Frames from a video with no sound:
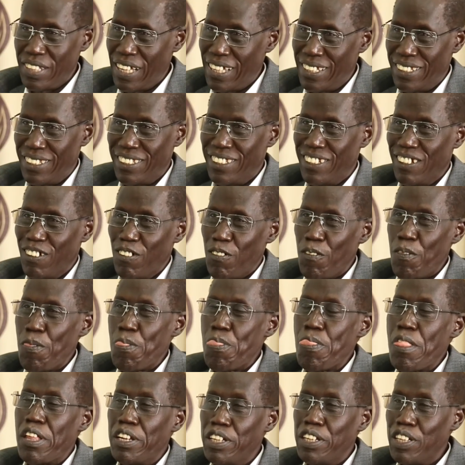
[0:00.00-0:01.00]
science.
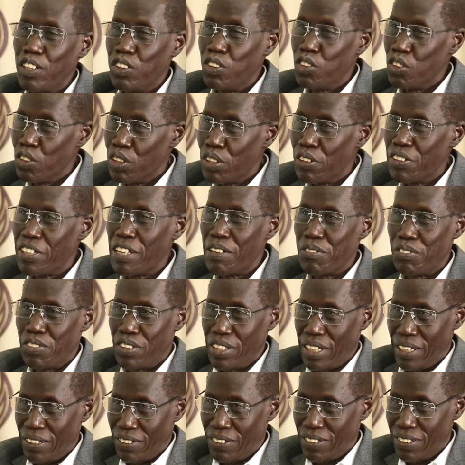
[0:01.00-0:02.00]
The students
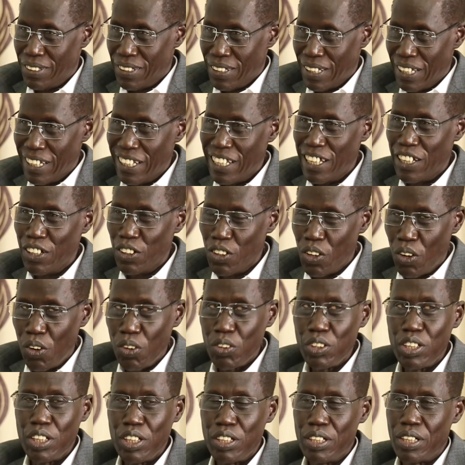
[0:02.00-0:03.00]
themselves, they
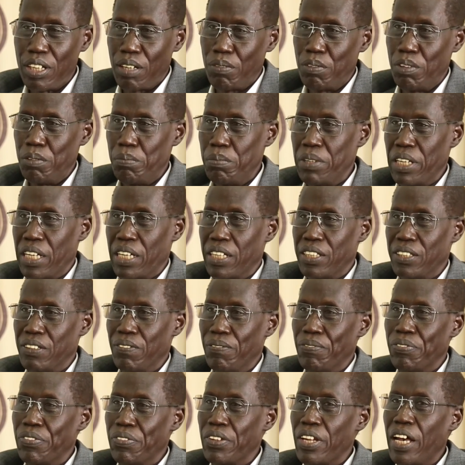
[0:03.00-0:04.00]
know the
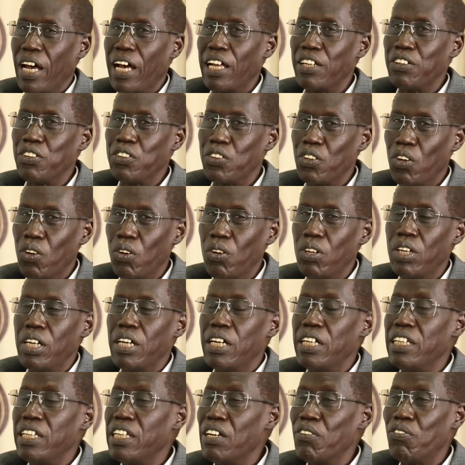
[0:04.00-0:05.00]
troublemakers, And
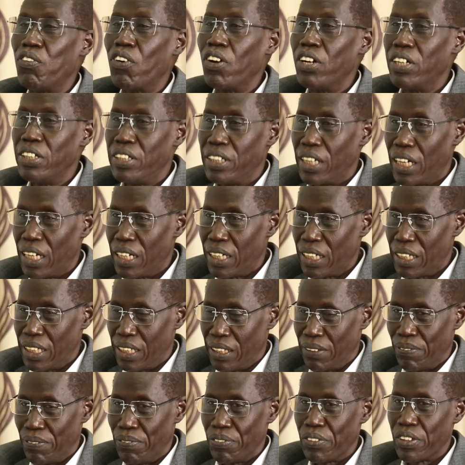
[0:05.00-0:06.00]
so they
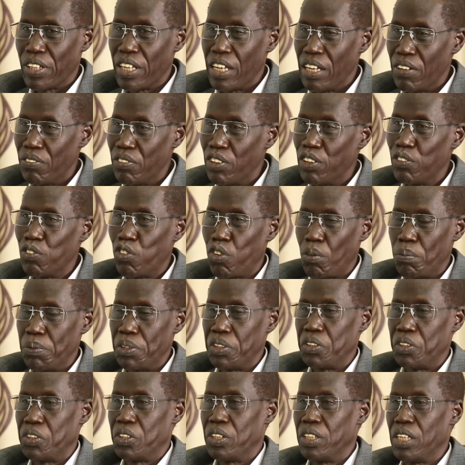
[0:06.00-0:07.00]
voluntarily gave the
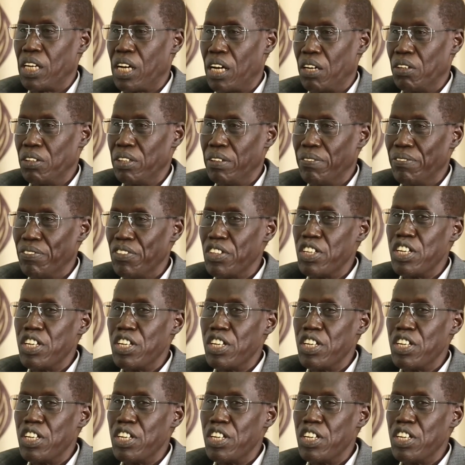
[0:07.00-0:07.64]
information out.